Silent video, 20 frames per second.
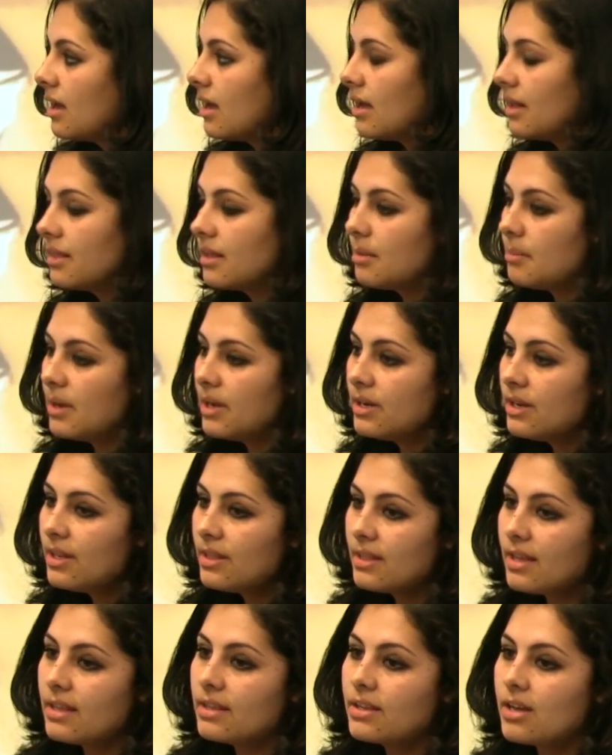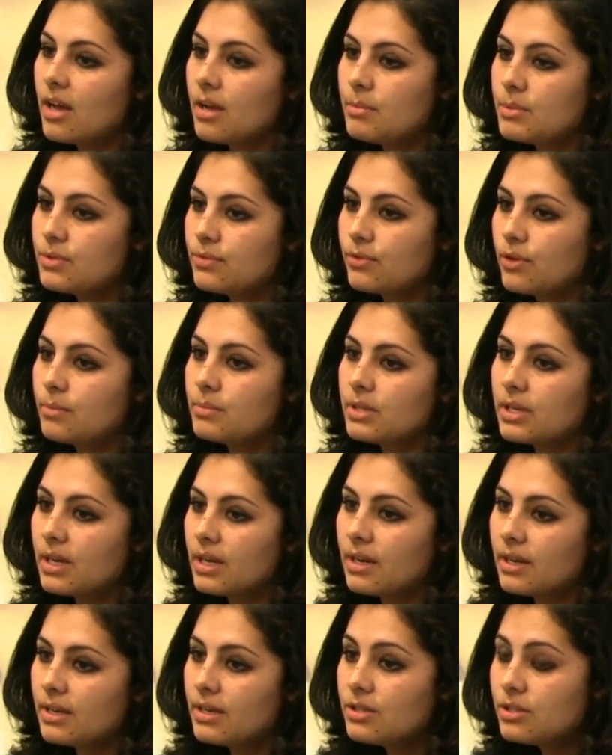The money that comes from the
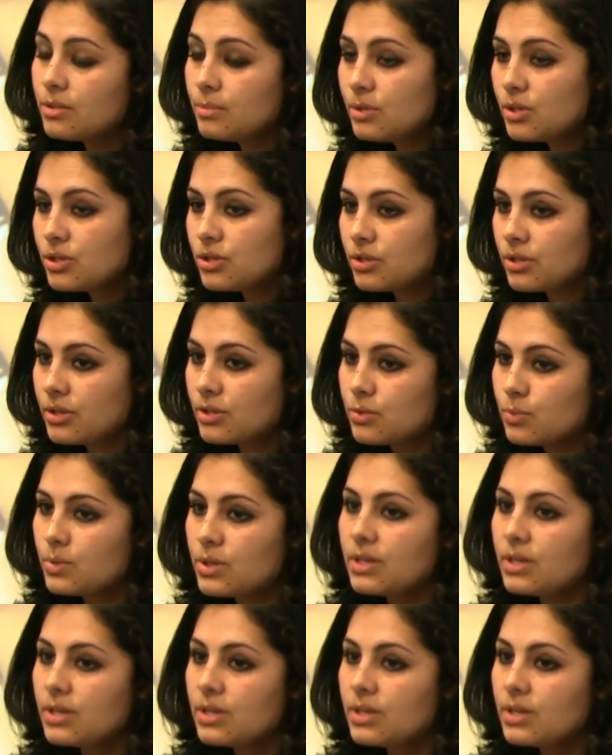exhibitions,